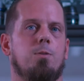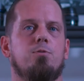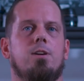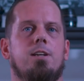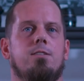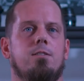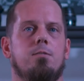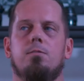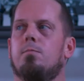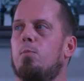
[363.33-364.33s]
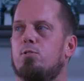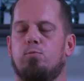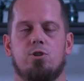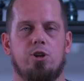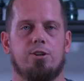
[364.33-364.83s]
when I'm trying to get the
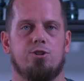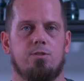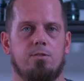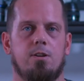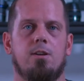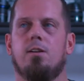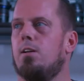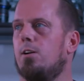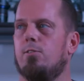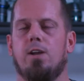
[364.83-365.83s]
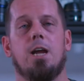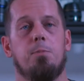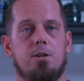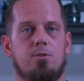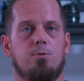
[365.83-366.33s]
most rejection of
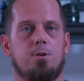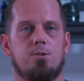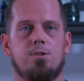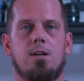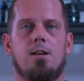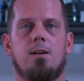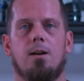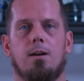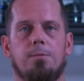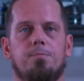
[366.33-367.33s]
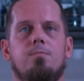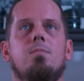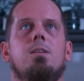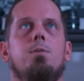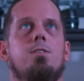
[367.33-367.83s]
ambient noise.
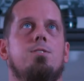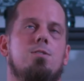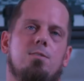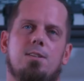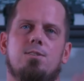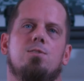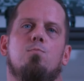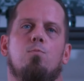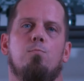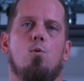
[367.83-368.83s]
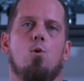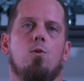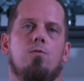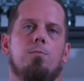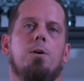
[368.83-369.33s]
But this is
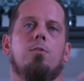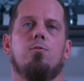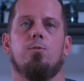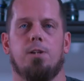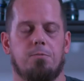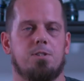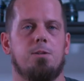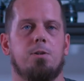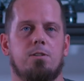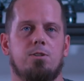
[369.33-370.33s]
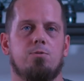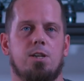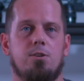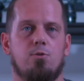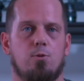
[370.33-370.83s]
more of a microphone that I would typically use
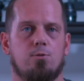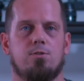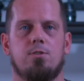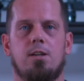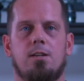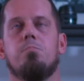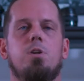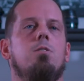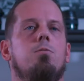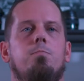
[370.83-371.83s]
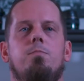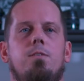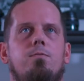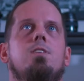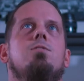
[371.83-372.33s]
indoors. You know,
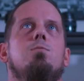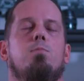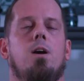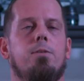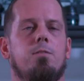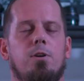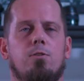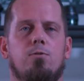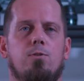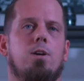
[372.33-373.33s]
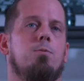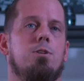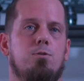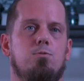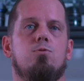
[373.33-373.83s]
if this is probably the microphone I would
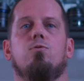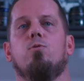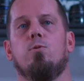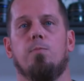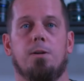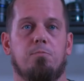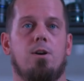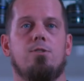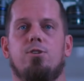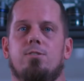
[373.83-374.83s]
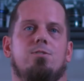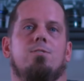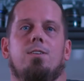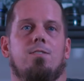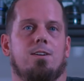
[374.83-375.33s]
use for my projects,
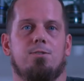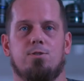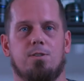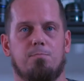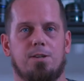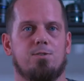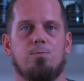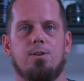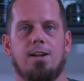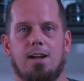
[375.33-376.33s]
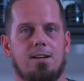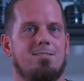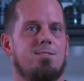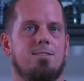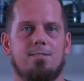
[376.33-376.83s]
if I can use the best one I
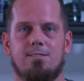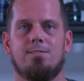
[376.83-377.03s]
have, then,